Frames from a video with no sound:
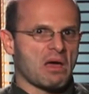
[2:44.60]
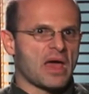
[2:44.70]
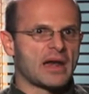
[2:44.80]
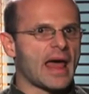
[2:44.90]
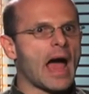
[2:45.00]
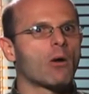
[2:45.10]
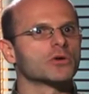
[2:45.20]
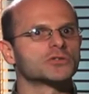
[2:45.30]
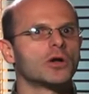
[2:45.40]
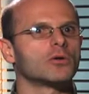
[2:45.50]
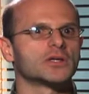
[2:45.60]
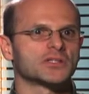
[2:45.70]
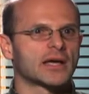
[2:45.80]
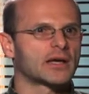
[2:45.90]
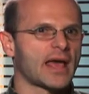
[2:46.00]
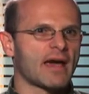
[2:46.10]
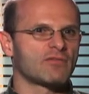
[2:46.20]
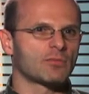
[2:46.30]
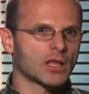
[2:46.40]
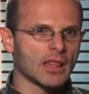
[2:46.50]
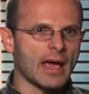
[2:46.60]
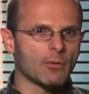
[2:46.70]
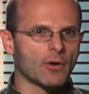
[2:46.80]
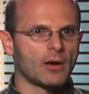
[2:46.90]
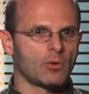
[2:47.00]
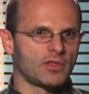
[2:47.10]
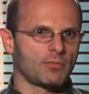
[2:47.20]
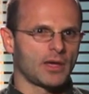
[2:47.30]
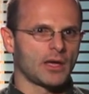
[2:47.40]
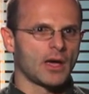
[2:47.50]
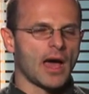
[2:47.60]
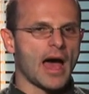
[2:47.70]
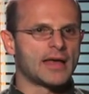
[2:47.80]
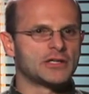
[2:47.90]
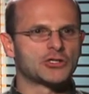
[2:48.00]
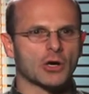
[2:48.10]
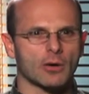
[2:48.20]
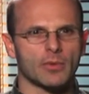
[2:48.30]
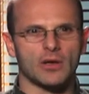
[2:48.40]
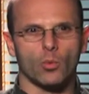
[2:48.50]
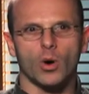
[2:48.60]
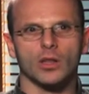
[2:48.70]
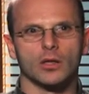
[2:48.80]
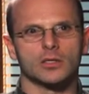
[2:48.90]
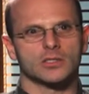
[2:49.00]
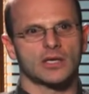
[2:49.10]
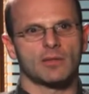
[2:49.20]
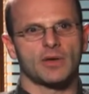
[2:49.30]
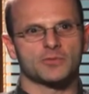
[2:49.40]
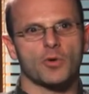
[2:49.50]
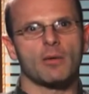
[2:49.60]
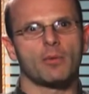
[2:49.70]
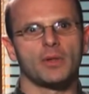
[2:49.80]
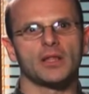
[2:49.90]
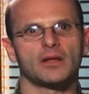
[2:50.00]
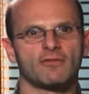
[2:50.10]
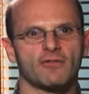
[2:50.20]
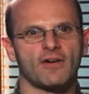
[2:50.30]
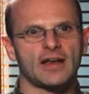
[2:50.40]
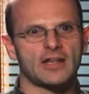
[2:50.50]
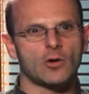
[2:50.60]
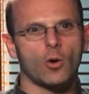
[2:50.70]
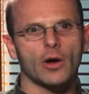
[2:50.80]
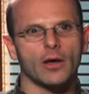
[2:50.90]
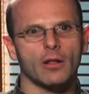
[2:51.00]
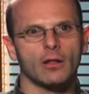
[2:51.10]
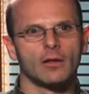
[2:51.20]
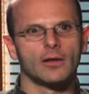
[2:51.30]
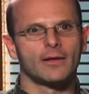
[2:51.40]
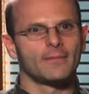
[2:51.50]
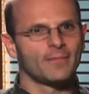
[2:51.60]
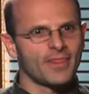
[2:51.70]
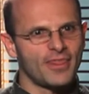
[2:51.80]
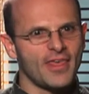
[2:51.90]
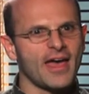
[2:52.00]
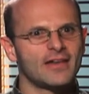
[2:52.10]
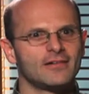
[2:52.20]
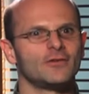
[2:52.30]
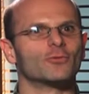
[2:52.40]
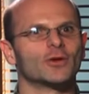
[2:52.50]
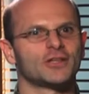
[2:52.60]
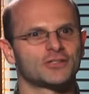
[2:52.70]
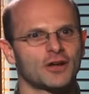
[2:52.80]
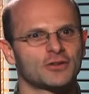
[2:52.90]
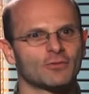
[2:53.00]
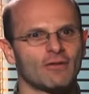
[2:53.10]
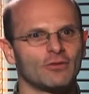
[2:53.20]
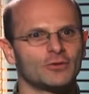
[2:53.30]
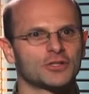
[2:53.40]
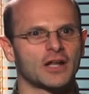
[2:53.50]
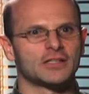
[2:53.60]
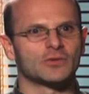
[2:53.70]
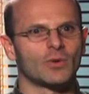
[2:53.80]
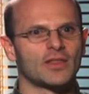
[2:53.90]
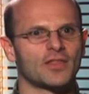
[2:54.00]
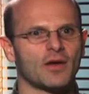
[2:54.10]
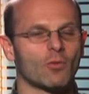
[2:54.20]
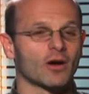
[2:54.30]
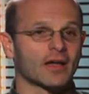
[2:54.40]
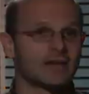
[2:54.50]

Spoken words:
at an hour's notice, I could have them collaborate with me on determining what looks like the best probability for finding oil. Then you really start to revolutionize the way that they work.